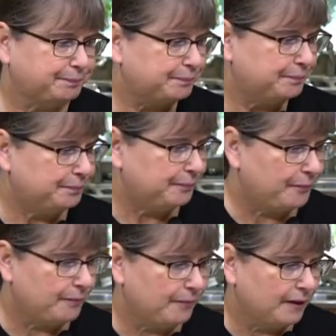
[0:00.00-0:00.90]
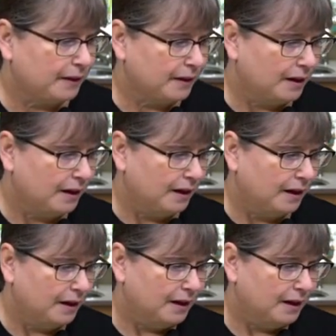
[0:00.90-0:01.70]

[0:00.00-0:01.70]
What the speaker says: (silence)